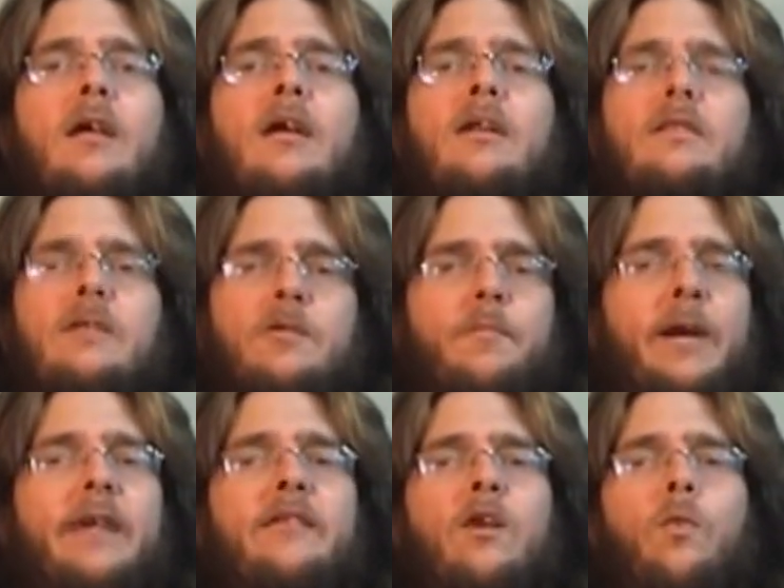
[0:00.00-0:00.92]

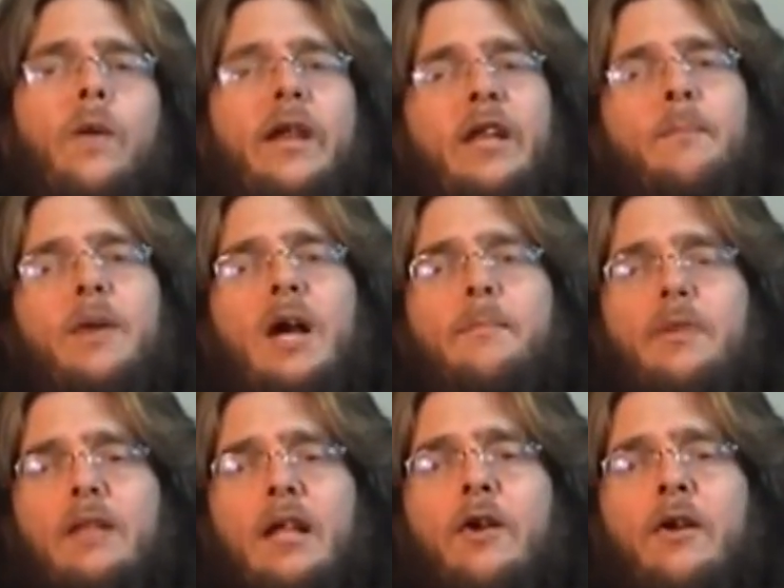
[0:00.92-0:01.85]
Despite their waning
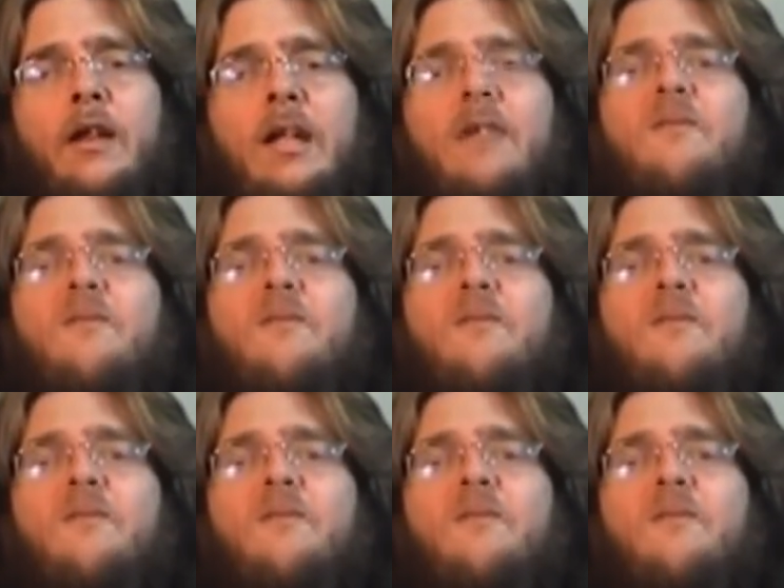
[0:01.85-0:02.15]
popularity,